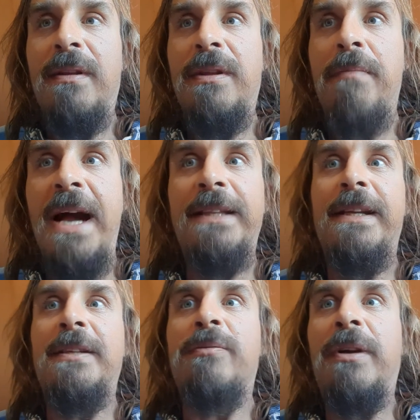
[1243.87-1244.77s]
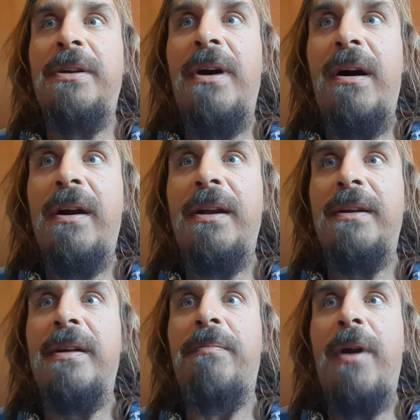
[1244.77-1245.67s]
The matrix were dark
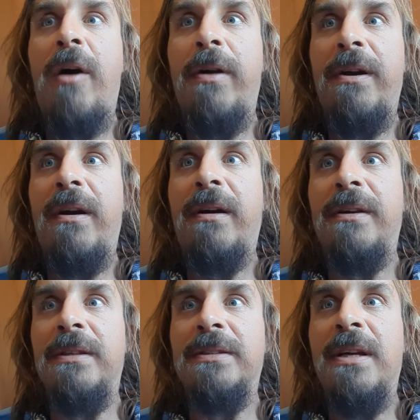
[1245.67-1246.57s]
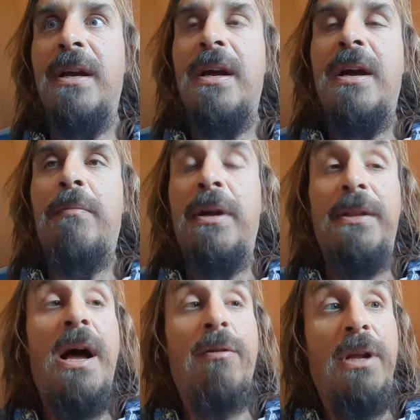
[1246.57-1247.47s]
and in power darkness, but
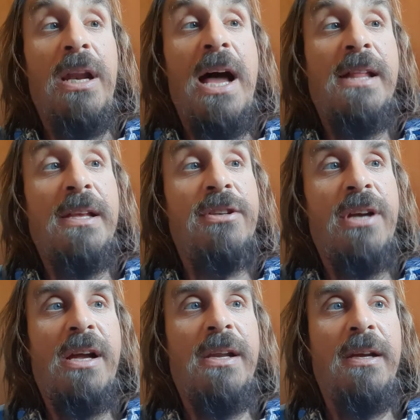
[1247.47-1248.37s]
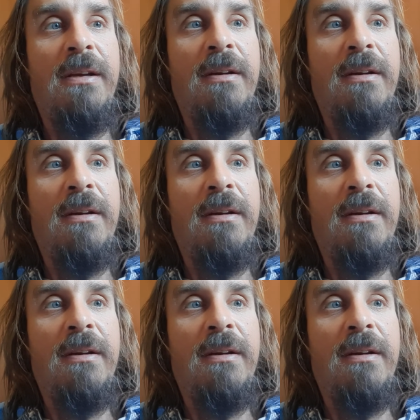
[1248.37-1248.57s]
now the light is shining.